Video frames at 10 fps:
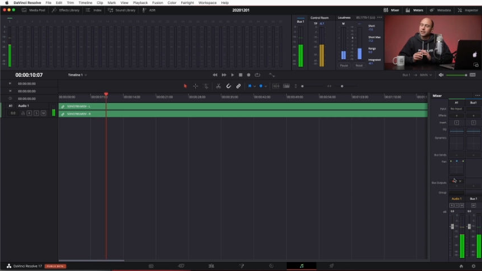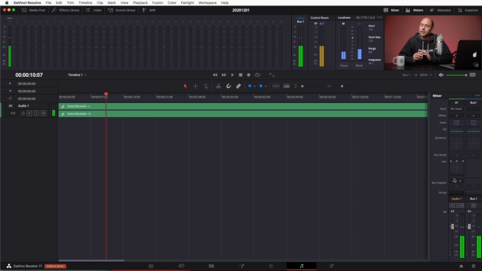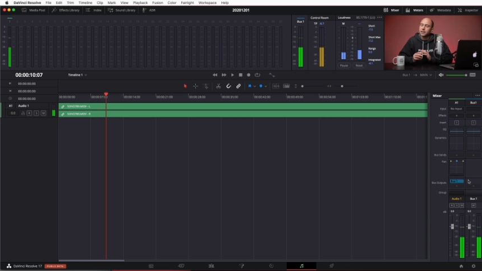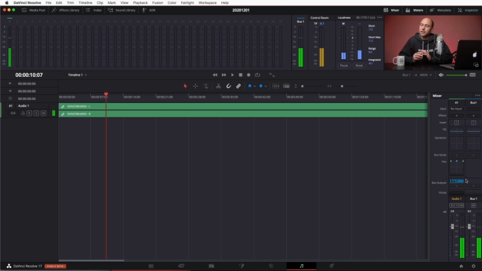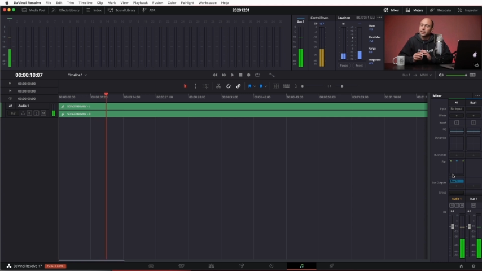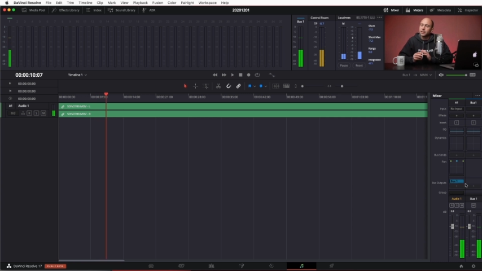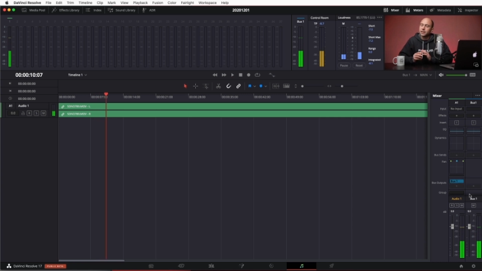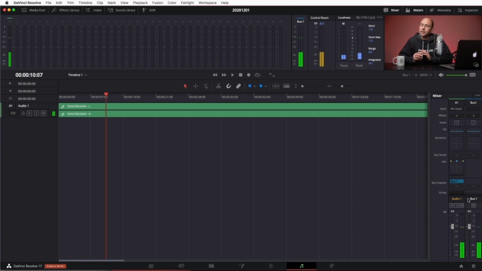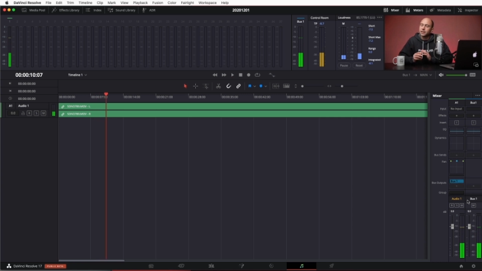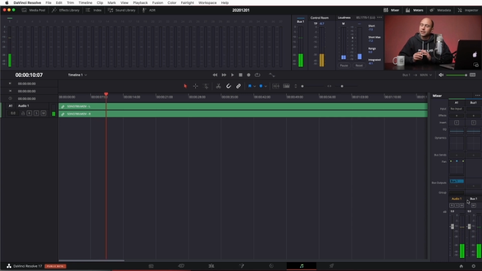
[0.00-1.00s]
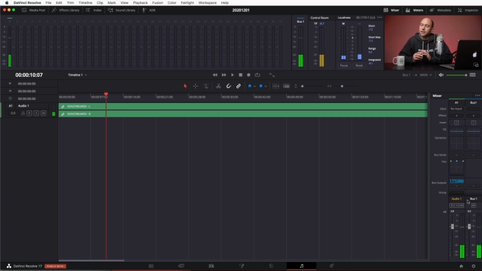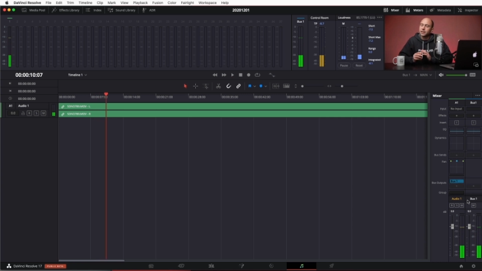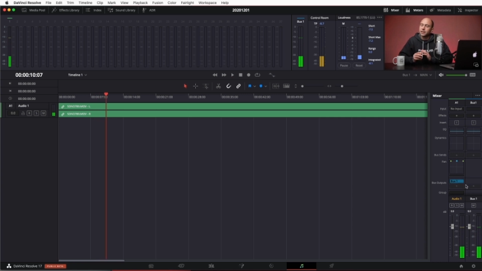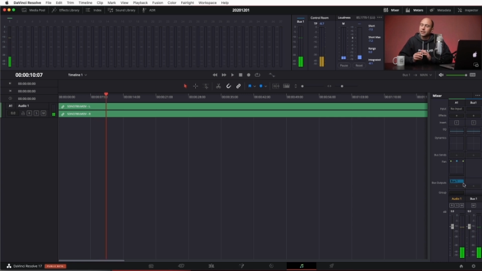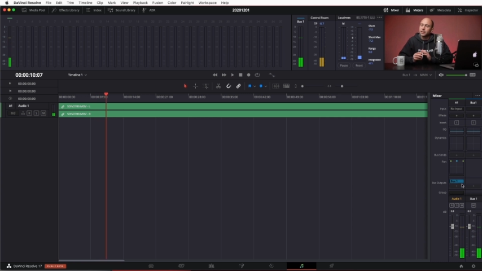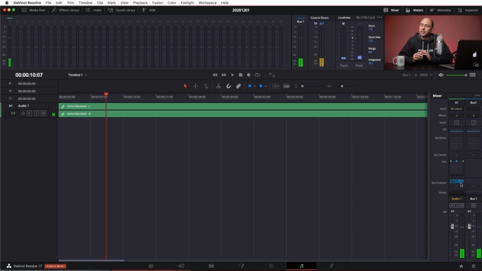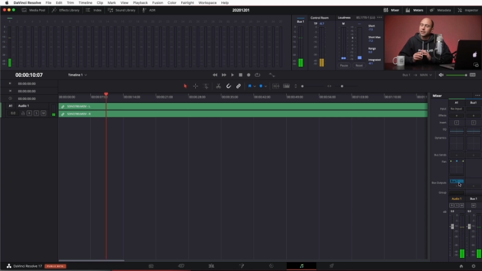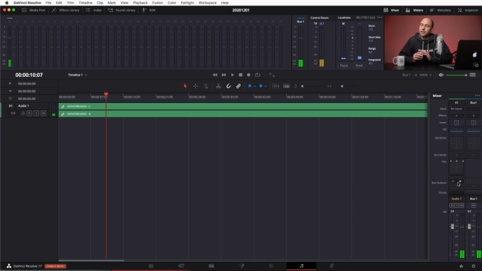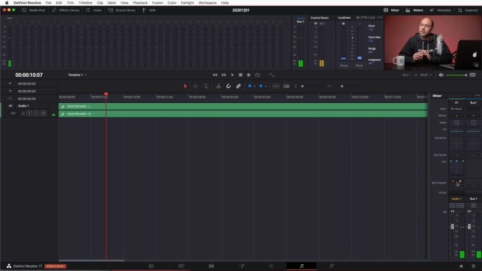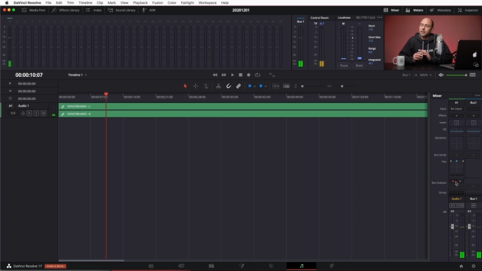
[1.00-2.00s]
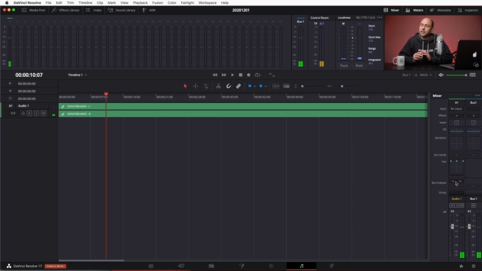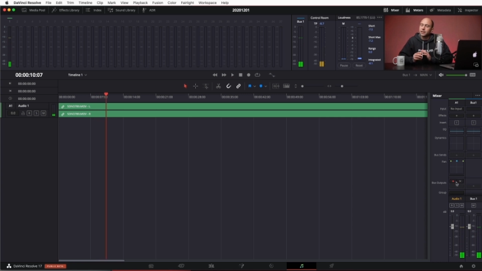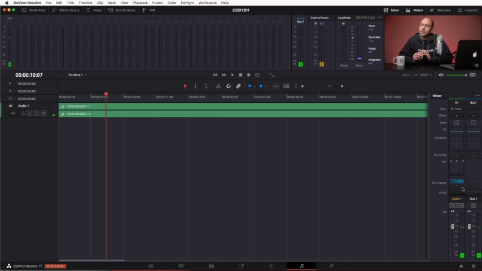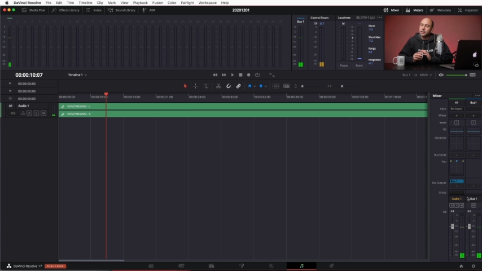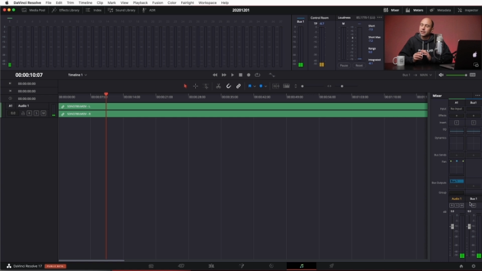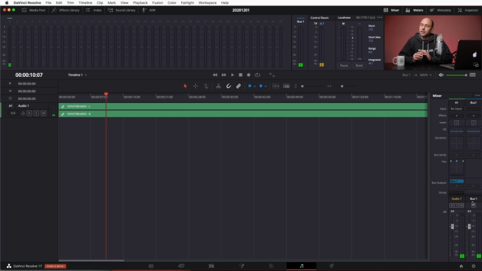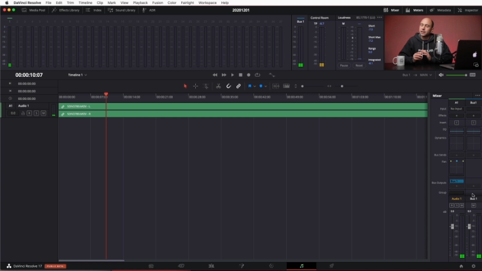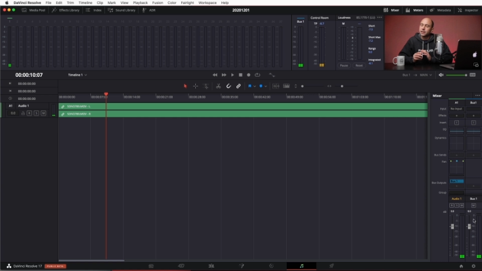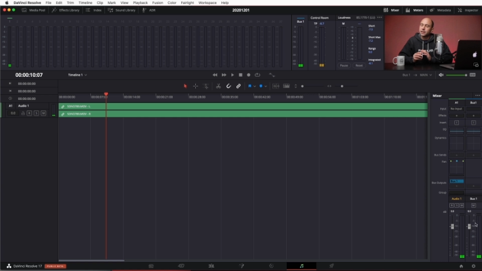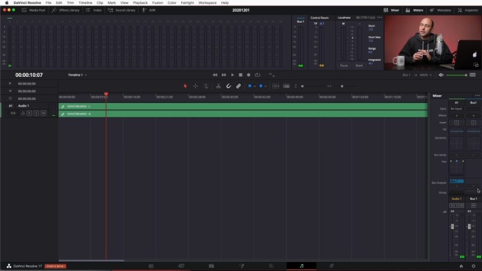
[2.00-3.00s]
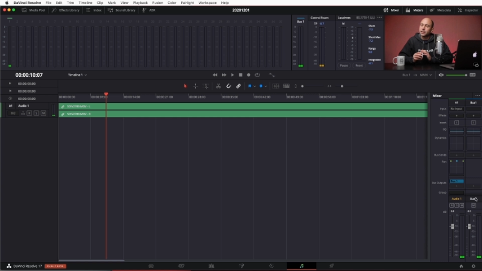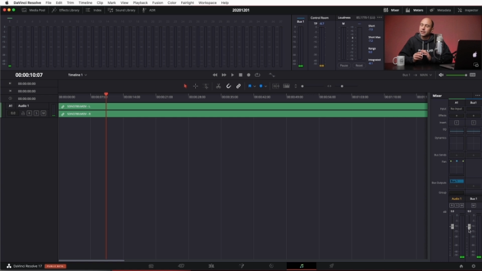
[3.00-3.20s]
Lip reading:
Nobody's mouth can be seen.